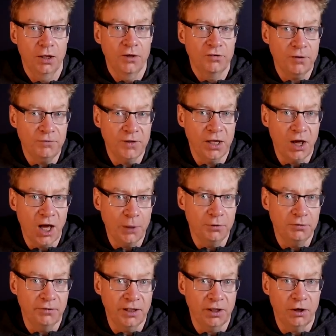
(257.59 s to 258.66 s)
Something I would
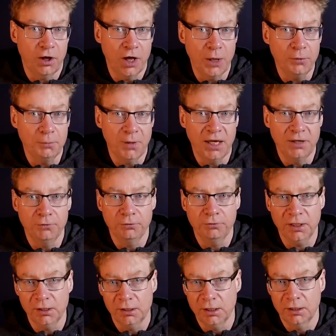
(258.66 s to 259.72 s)
think I would pay for
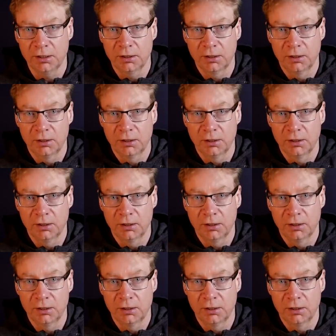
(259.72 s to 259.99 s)
regularly.